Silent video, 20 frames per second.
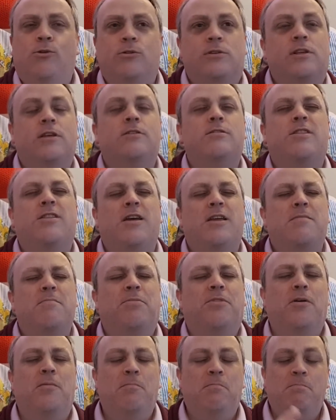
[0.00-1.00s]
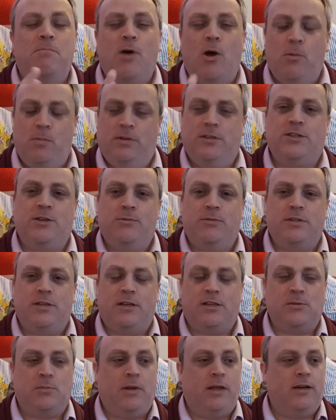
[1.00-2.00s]
course the moment it was
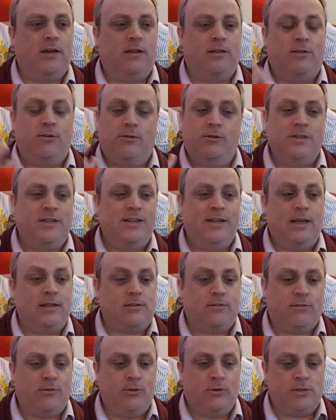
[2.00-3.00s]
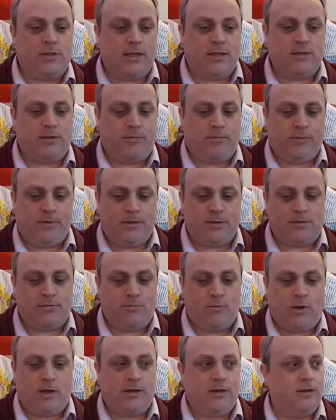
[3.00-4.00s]
explained I thought, yes, of course, that's obvious.
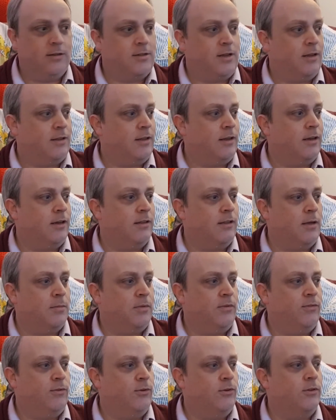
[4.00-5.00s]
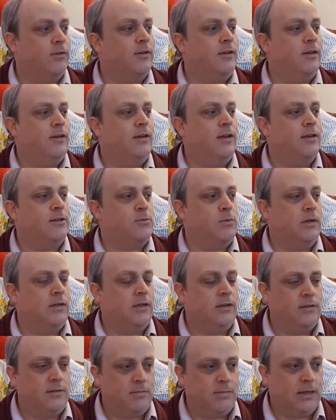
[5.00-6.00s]
Why didn't I think of that before? Yes, well
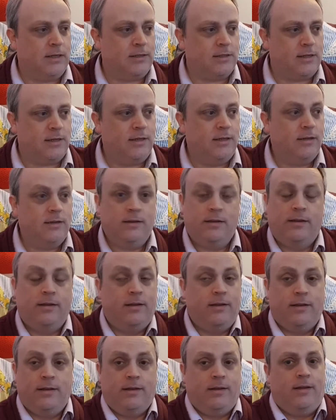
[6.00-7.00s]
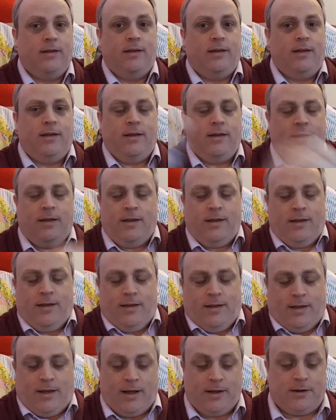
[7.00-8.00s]
done, Bunty.
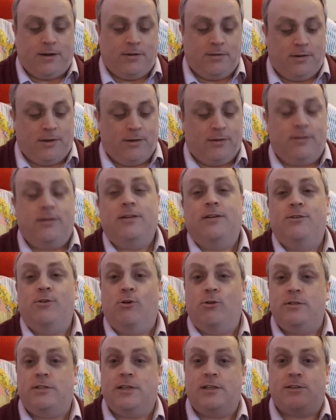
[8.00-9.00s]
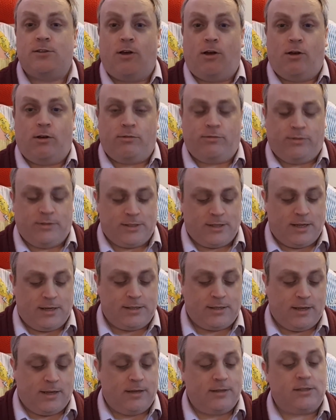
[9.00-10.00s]
I don't know. Noises off, as they
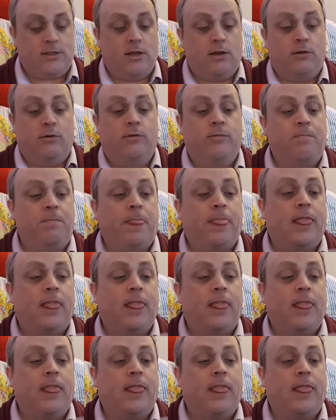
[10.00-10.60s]
say. So